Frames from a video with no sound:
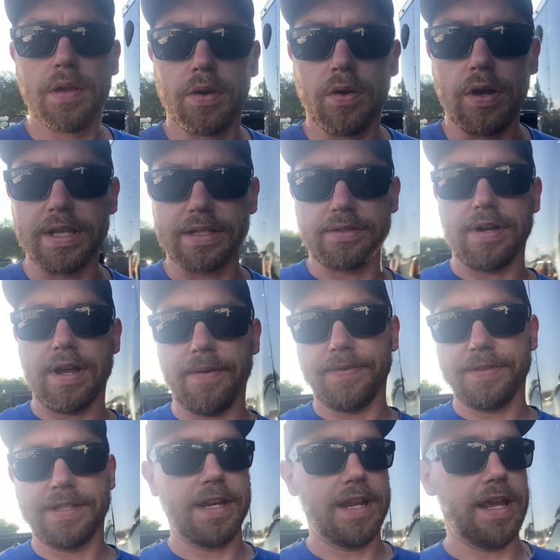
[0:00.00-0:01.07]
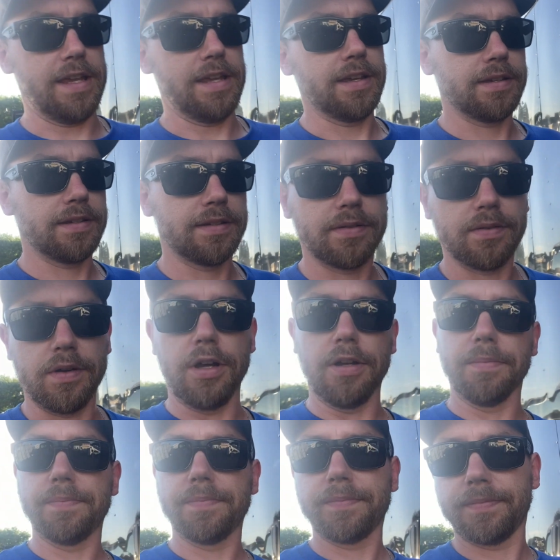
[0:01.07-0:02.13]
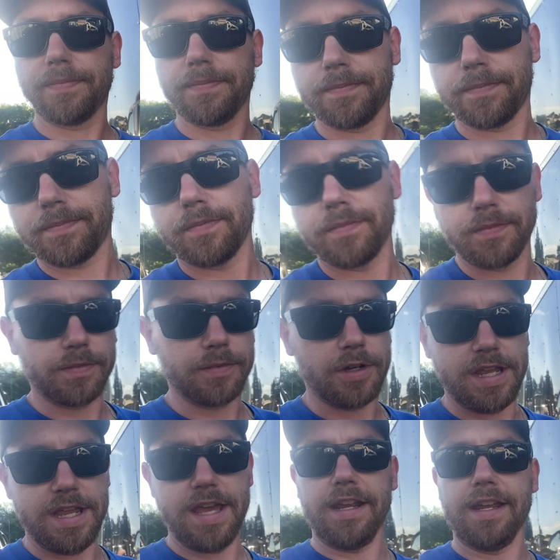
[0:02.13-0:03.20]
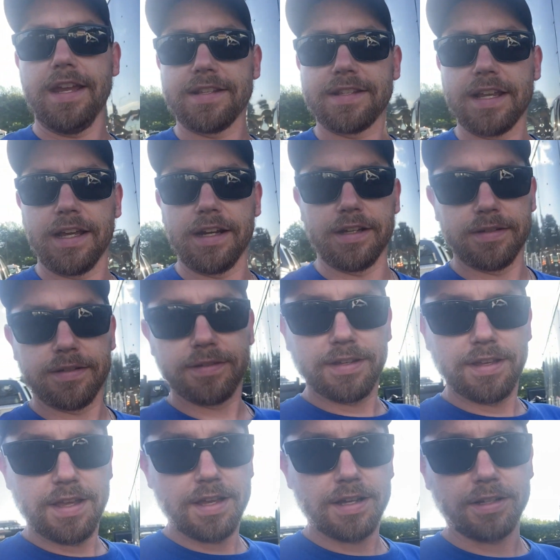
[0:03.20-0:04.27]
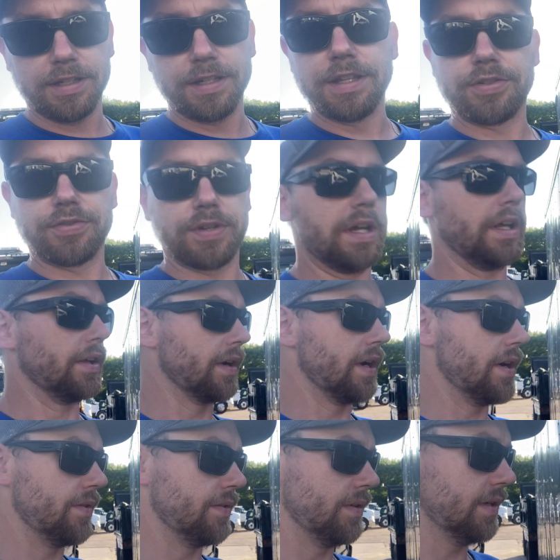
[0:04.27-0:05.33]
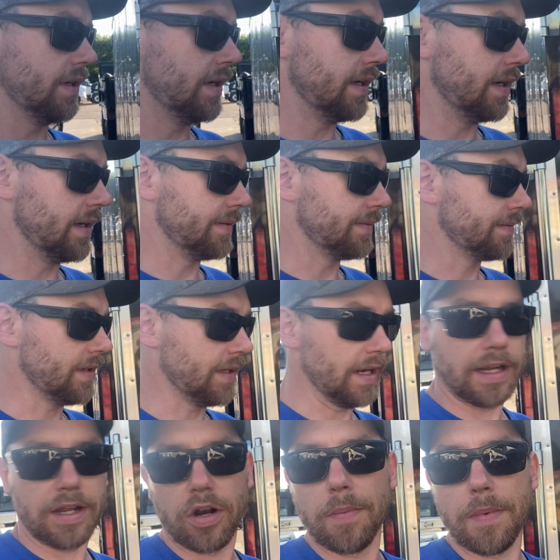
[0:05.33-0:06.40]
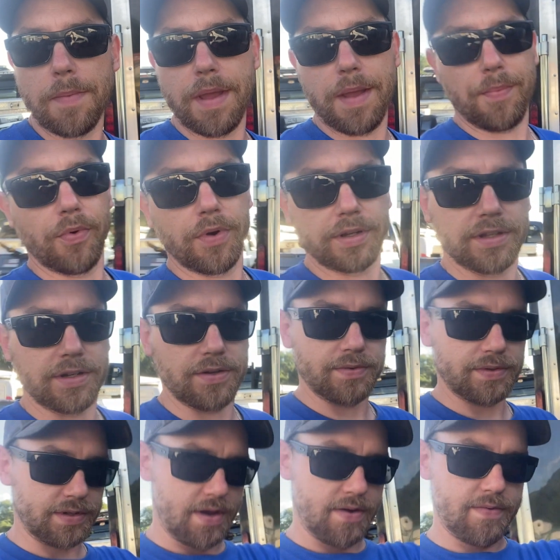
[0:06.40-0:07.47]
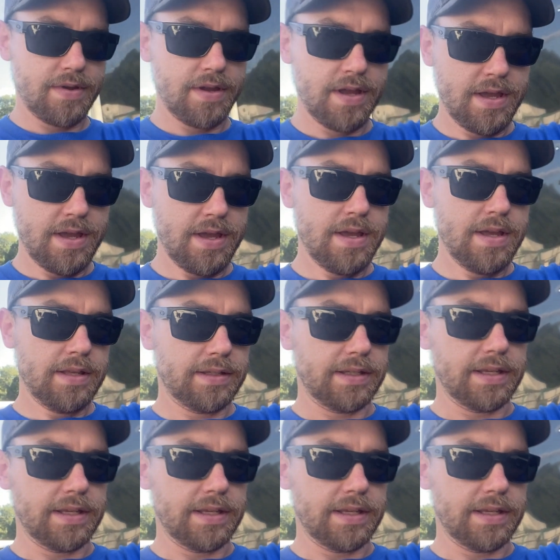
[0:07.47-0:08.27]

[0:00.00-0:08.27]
Well, that's a wrap for today. Well, not yet, I guess. I gotta Clean the trailer out, uh, and I got all my paperwork to do. So it's